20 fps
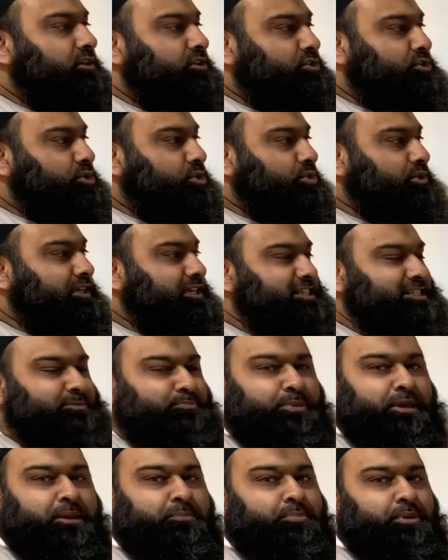to his
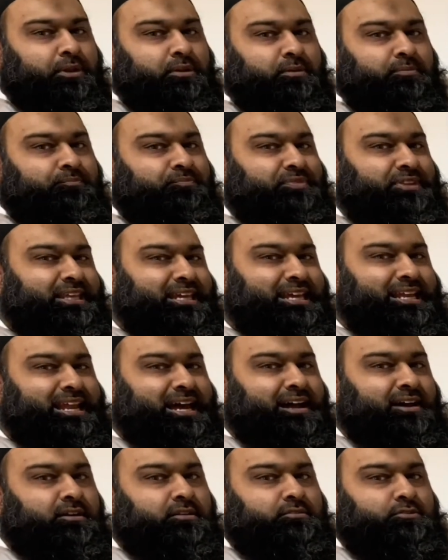people.
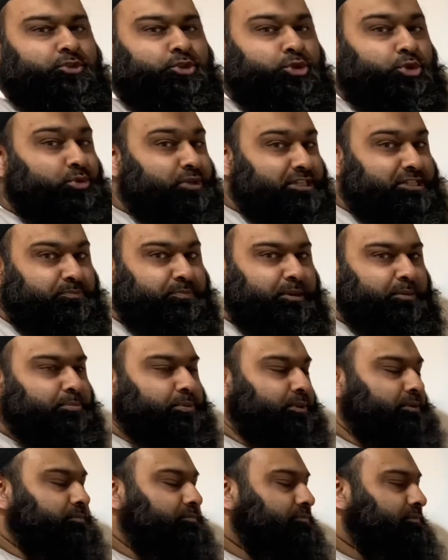Ila, to his
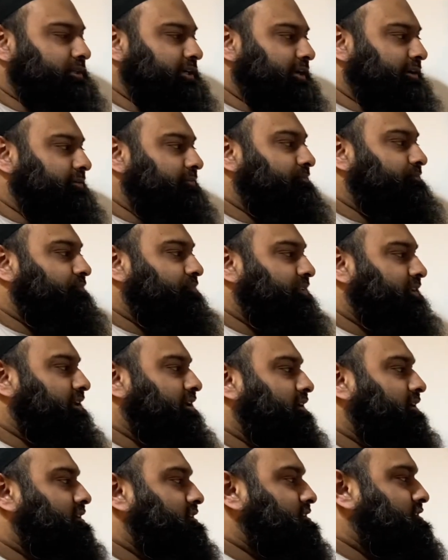people. Yeah?
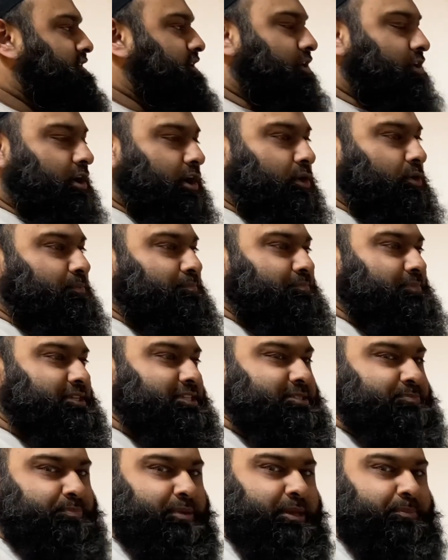So qawm
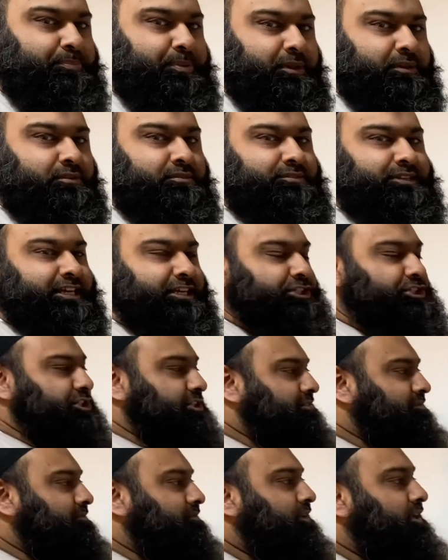means people,
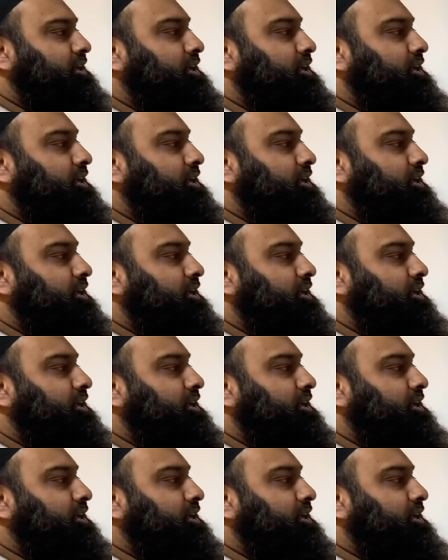nation,